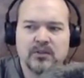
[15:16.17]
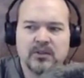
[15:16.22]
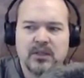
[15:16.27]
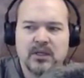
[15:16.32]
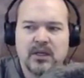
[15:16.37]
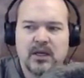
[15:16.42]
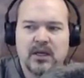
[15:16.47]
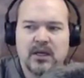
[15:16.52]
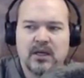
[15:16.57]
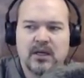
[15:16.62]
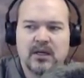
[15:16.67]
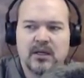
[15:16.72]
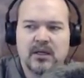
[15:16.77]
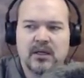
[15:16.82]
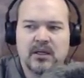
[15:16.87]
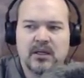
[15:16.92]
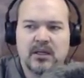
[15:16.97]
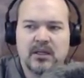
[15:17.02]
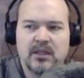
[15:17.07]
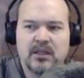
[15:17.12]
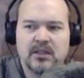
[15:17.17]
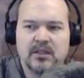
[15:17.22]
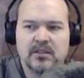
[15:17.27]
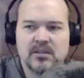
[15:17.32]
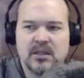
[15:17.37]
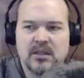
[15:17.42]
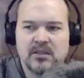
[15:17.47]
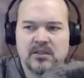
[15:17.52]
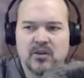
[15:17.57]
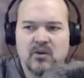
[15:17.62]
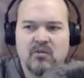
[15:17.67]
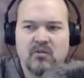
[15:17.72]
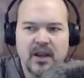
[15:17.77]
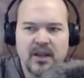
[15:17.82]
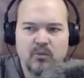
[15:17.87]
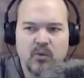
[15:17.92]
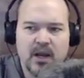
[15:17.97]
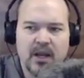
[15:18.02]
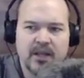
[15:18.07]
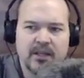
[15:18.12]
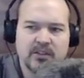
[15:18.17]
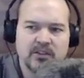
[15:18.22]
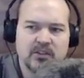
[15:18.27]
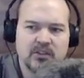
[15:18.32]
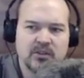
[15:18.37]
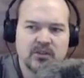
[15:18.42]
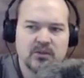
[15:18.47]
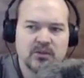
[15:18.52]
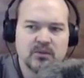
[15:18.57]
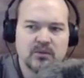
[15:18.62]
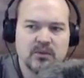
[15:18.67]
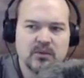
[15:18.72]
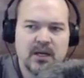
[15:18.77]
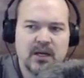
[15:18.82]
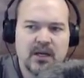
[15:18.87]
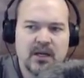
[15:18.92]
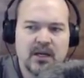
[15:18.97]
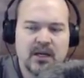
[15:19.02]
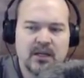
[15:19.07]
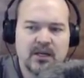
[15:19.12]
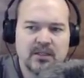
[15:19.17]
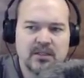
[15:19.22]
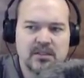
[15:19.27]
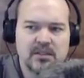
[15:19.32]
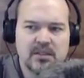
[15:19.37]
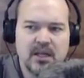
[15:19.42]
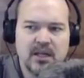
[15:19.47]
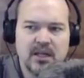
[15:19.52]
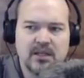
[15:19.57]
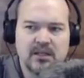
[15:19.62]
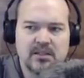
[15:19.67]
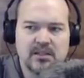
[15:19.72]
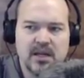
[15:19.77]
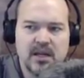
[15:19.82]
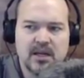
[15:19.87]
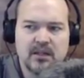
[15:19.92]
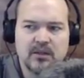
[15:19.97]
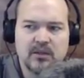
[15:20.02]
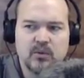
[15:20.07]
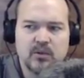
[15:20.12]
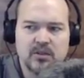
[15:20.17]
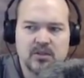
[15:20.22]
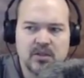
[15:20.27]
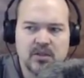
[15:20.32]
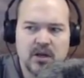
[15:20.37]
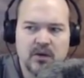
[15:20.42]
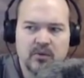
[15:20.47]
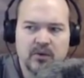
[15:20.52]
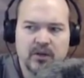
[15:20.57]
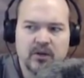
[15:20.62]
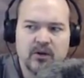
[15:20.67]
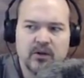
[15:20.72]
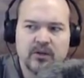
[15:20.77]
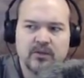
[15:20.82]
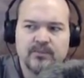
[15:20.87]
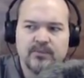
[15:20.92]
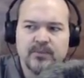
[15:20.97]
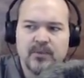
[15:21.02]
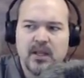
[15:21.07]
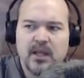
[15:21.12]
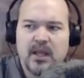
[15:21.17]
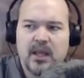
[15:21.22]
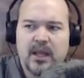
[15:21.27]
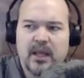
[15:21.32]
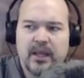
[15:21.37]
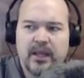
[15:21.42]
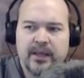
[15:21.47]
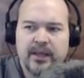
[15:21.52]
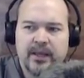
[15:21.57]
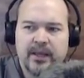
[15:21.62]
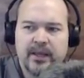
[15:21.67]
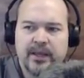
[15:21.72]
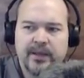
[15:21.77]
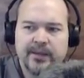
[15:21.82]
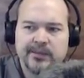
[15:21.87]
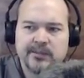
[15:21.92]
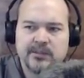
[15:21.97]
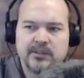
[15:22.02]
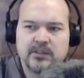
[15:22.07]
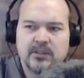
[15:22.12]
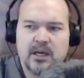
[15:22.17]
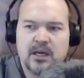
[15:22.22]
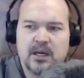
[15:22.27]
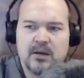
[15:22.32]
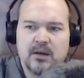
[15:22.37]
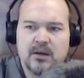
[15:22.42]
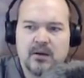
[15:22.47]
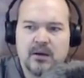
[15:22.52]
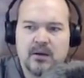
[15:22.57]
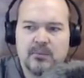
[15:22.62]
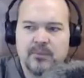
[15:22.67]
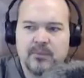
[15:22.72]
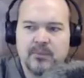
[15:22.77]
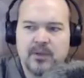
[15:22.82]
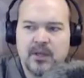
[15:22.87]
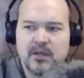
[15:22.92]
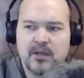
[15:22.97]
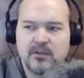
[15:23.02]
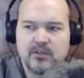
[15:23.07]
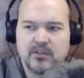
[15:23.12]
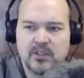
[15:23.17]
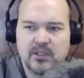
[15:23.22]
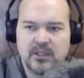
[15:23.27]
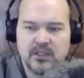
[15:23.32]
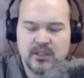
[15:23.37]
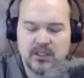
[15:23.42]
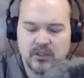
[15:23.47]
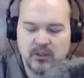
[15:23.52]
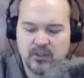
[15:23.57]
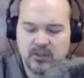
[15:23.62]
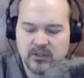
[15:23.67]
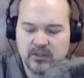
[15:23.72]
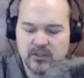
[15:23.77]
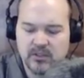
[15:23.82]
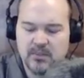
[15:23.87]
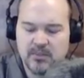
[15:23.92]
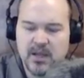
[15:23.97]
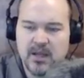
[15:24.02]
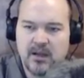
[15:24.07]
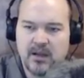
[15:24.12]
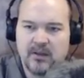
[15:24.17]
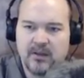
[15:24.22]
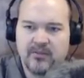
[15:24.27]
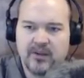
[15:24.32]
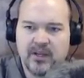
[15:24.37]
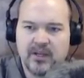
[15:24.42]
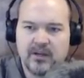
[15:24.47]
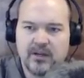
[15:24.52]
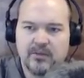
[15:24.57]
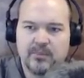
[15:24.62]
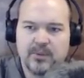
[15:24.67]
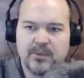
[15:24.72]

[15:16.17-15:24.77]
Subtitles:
It is a great way to understand exactly what's going on. And I'm going to take a look at some elevator templates here